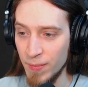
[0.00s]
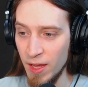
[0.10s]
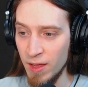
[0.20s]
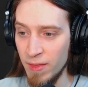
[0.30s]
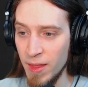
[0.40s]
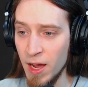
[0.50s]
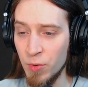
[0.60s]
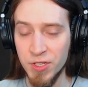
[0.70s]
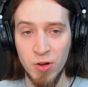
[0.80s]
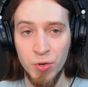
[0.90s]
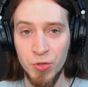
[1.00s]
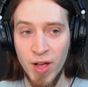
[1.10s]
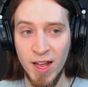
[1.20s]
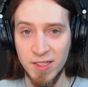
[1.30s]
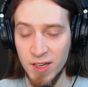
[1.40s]
And now it's going to
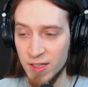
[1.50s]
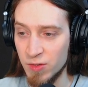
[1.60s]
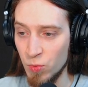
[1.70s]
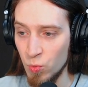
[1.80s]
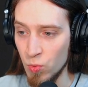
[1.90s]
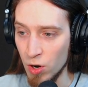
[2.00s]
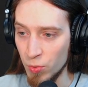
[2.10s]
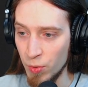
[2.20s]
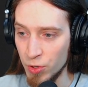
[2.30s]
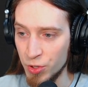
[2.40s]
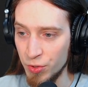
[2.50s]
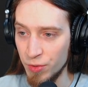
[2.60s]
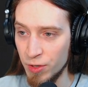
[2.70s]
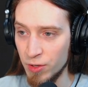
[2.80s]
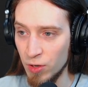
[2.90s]
ask us what we want to
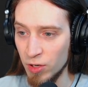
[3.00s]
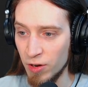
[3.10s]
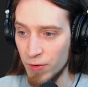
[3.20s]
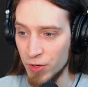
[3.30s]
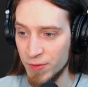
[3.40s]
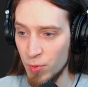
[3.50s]
call our first